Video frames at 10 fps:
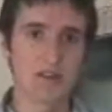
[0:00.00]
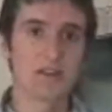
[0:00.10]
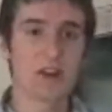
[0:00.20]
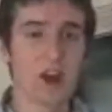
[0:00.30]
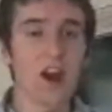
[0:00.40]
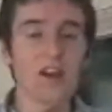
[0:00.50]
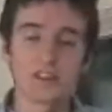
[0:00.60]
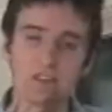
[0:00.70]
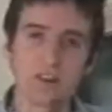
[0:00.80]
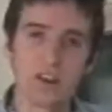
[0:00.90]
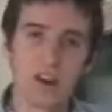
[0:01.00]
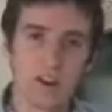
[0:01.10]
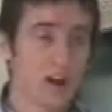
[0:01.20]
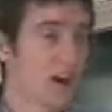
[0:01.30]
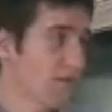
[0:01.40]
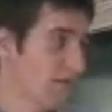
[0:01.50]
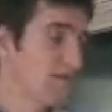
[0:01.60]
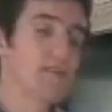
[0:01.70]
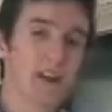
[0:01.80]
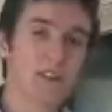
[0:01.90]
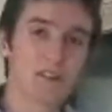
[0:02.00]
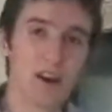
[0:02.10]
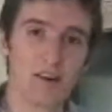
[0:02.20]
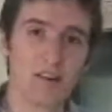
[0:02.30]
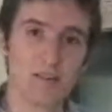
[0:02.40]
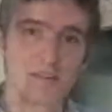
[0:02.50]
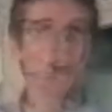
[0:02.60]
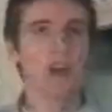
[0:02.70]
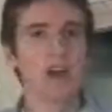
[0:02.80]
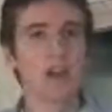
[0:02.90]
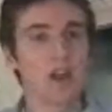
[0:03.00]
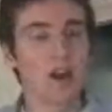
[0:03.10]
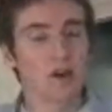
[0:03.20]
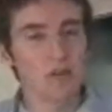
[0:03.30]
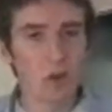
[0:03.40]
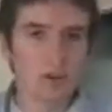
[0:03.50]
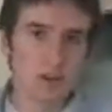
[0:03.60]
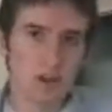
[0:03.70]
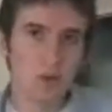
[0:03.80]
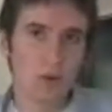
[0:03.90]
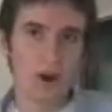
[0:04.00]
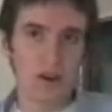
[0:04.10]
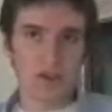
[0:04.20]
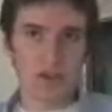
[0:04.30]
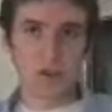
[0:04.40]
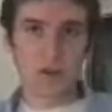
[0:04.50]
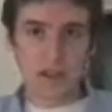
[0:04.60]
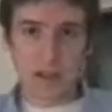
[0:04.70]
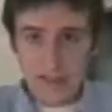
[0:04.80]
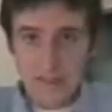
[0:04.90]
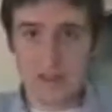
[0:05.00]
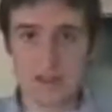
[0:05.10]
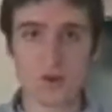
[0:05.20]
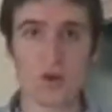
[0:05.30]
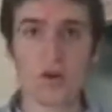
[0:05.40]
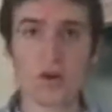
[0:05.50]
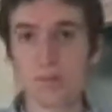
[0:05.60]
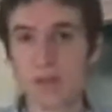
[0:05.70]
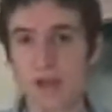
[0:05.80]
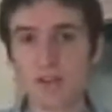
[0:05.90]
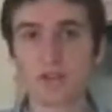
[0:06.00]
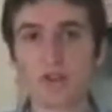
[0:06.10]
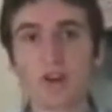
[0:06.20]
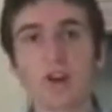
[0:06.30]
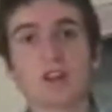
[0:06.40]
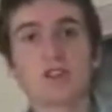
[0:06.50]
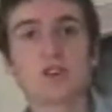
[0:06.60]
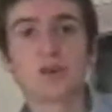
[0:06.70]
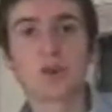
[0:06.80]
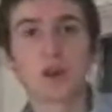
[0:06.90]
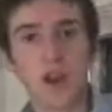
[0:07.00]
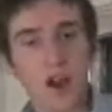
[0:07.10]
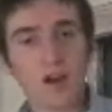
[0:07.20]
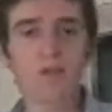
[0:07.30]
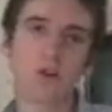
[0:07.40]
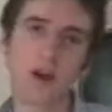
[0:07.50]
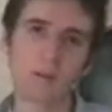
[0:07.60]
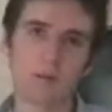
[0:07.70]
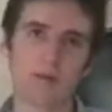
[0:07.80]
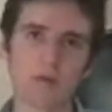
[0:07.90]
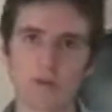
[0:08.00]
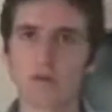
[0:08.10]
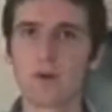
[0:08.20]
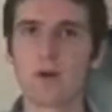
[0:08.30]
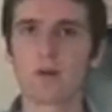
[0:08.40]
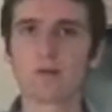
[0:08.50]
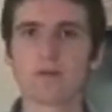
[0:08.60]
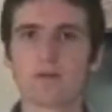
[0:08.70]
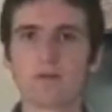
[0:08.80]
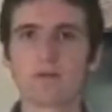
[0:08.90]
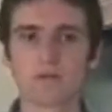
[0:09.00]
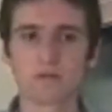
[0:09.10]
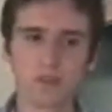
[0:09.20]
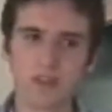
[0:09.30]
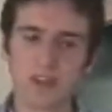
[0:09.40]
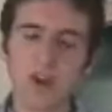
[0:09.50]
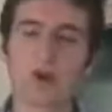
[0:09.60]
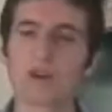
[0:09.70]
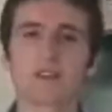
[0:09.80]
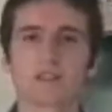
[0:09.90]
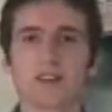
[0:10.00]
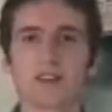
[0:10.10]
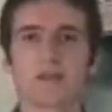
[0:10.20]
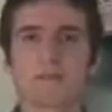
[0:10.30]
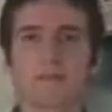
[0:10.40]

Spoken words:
the car to turn on and off, like so. Now, of course, you're going to want a shirt like this or a blazer to cover up the remote so that no one can see it.